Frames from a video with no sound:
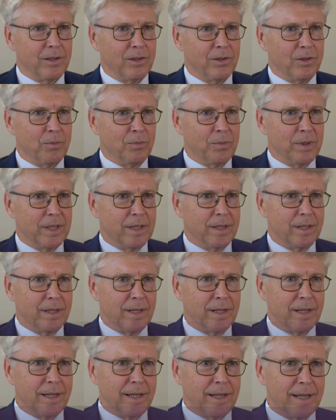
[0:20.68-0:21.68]

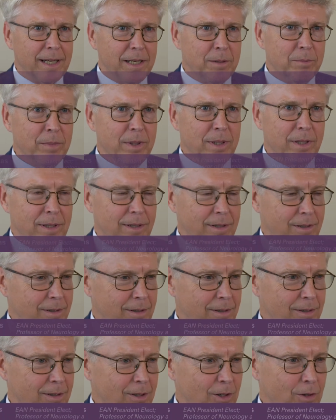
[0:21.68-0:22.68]
European Academy
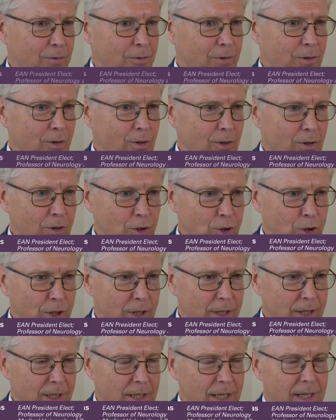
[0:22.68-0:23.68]
of
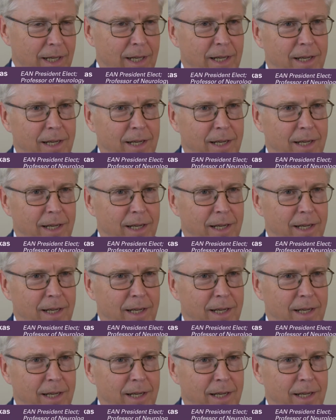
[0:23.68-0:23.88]
Neurology